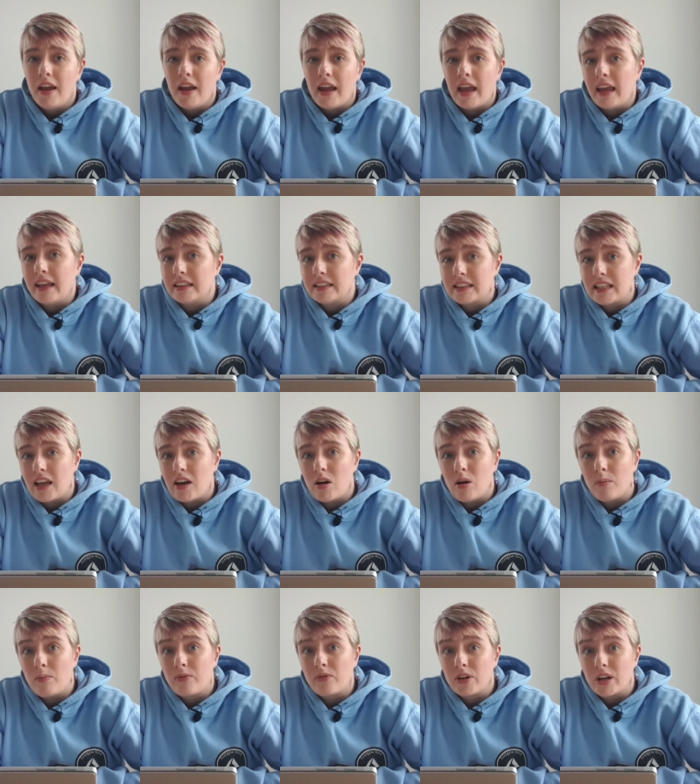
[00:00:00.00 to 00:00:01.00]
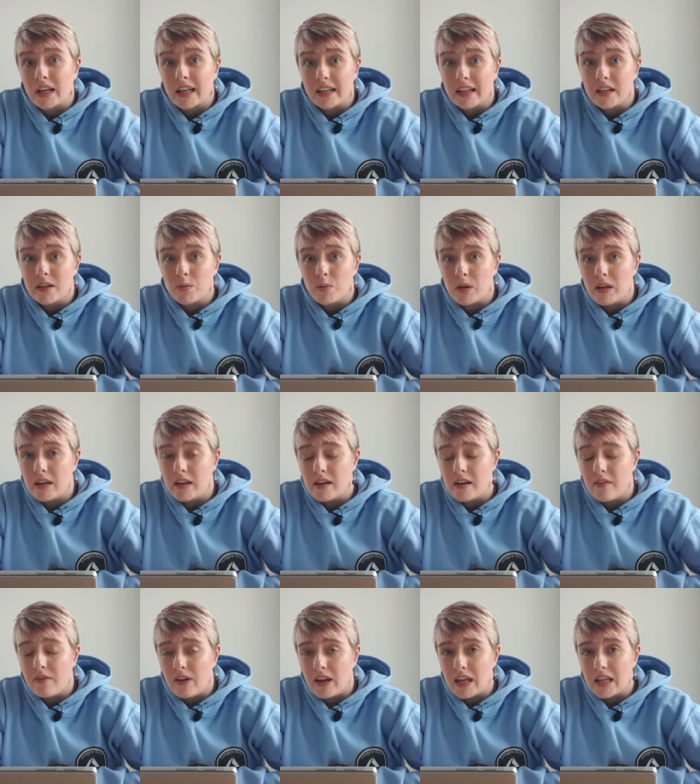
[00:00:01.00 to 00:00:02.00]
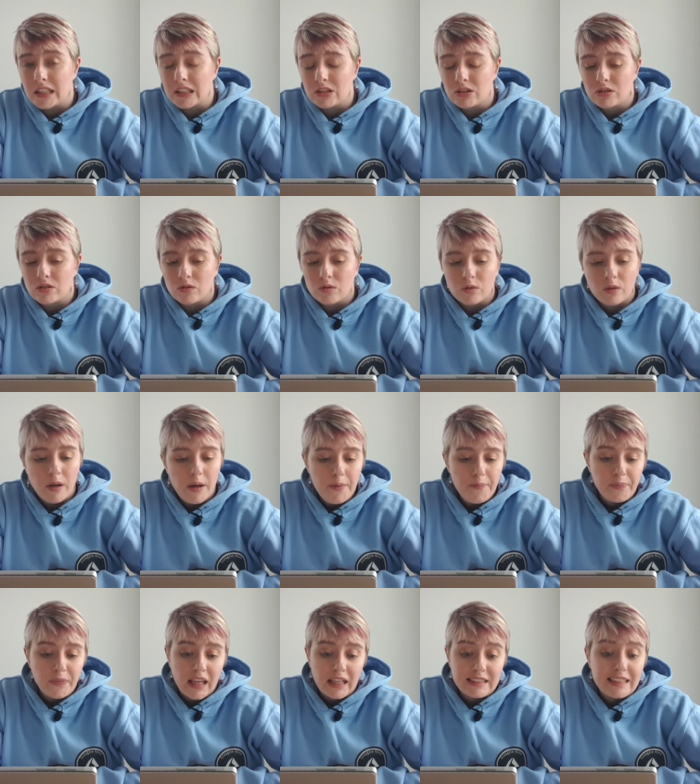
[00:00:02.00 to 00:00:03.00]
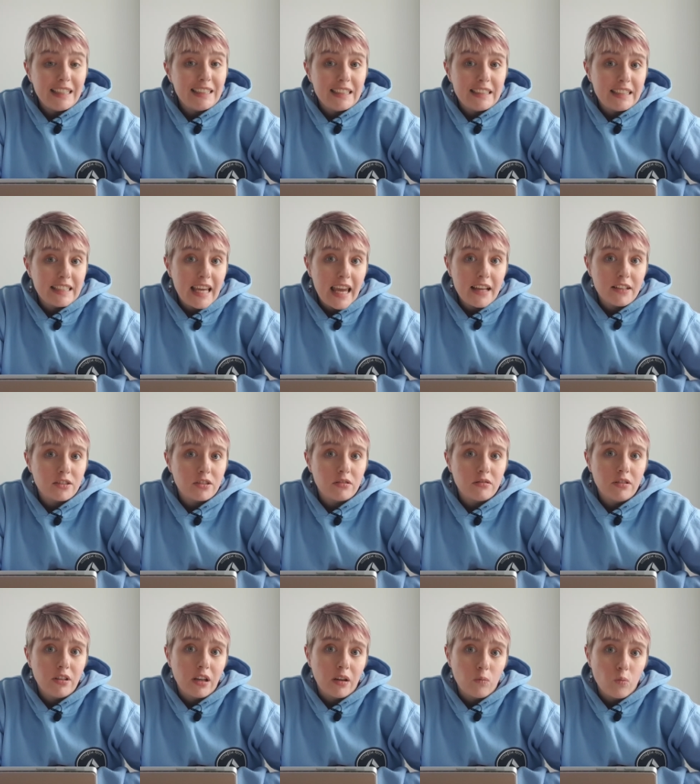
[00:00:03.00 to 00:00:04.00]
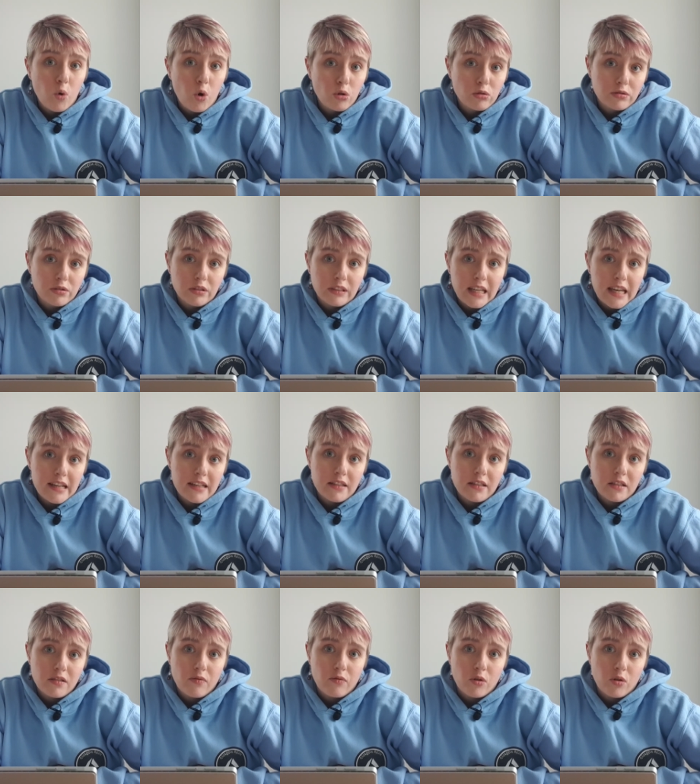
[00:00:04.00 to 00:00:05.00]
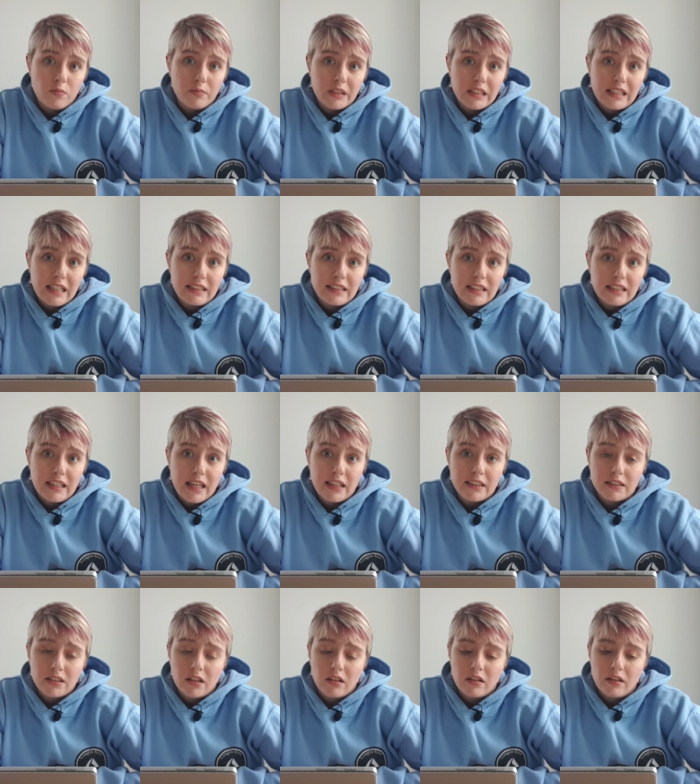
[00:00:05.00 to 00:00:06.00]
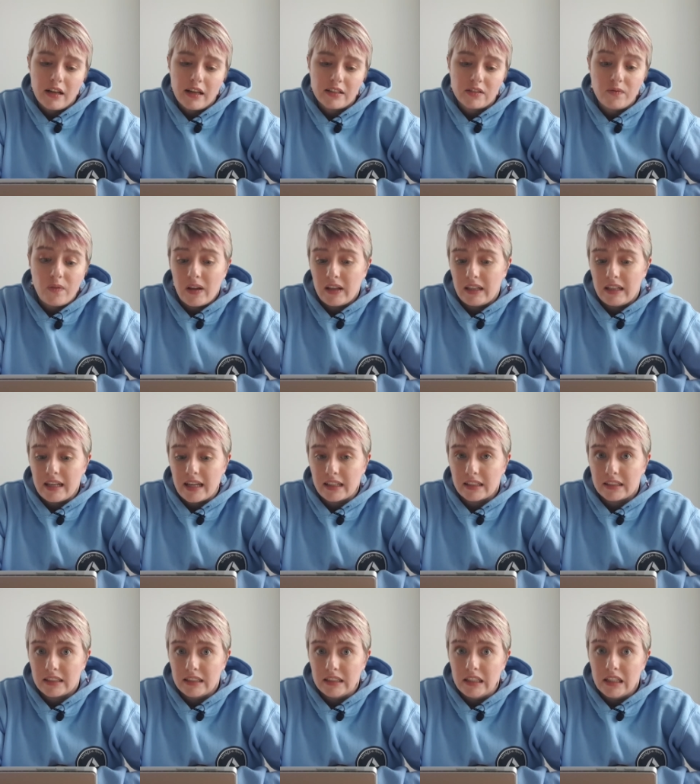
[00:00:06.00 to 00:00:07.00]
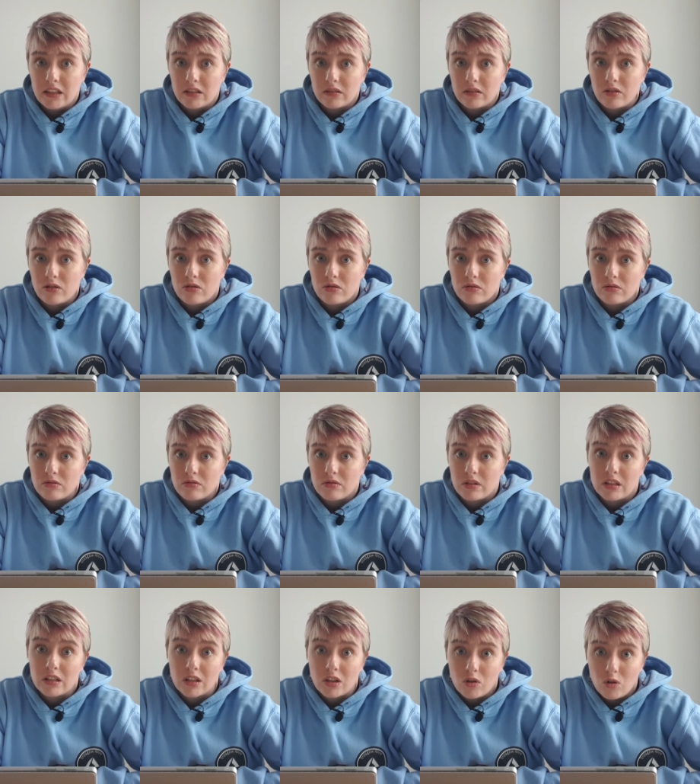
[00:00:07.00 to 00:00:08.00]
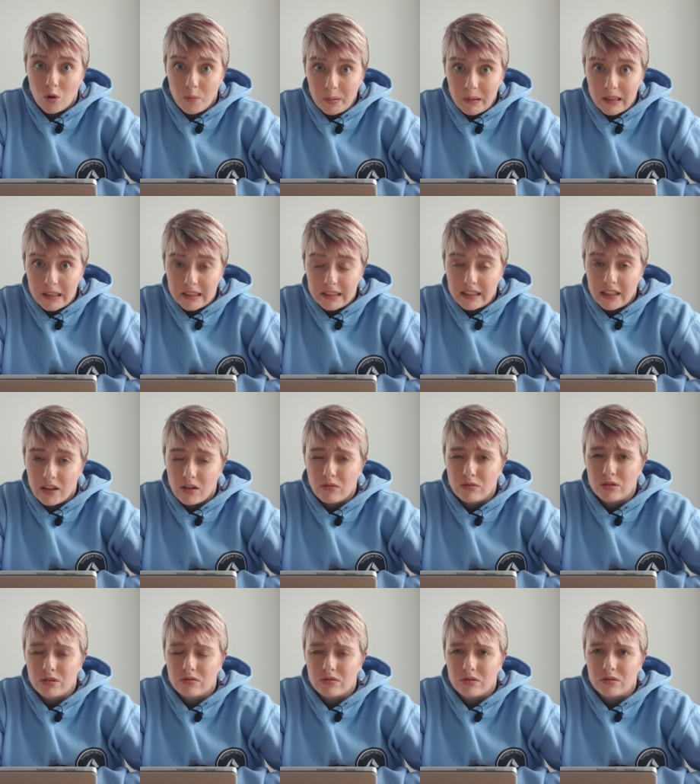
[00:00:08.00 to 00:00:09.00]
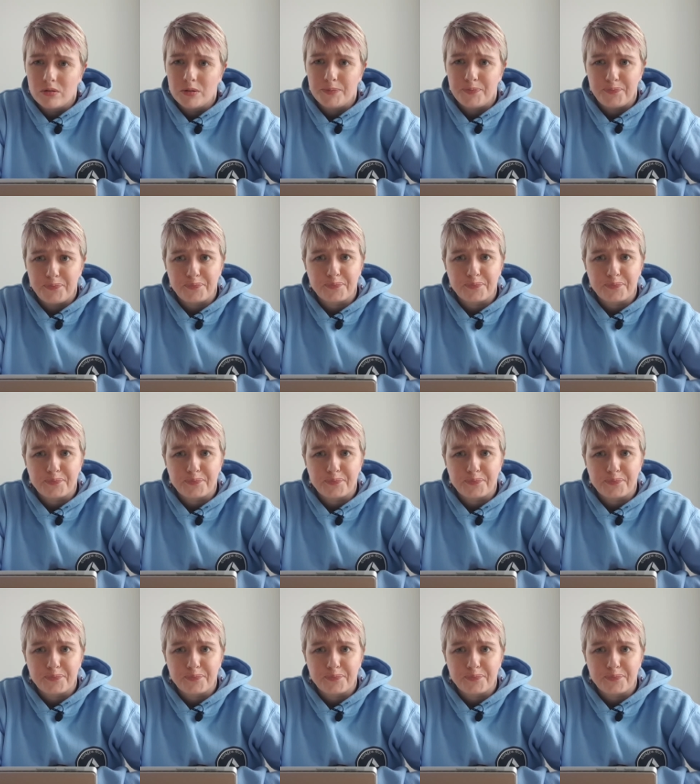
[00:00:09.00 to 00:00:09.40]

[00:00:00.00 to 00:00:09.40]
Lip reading: it's set up for a great wee event. So it's easy to get to. You can walk to Tennent's from the city centre. It's very near to the Necropolis. They also do